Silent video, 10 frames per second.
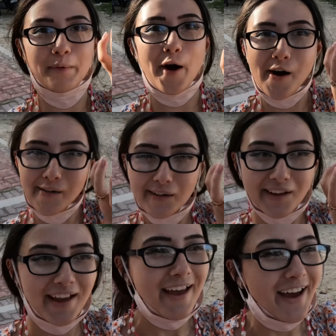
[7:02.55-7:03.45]
ball
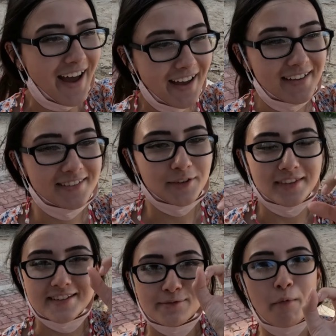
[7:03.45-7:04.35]
to
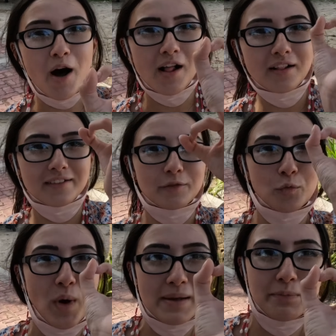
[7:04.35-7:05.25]
the small
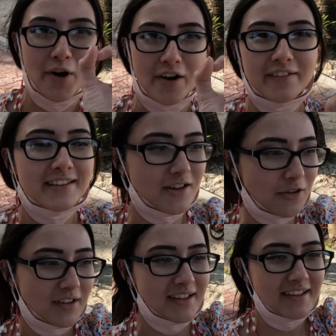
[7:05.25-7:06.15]
white ball that's
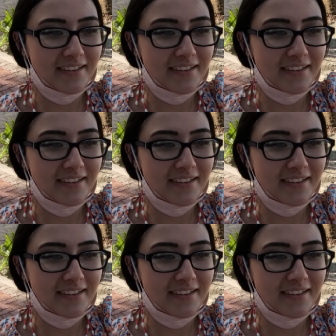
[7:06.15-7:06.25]
already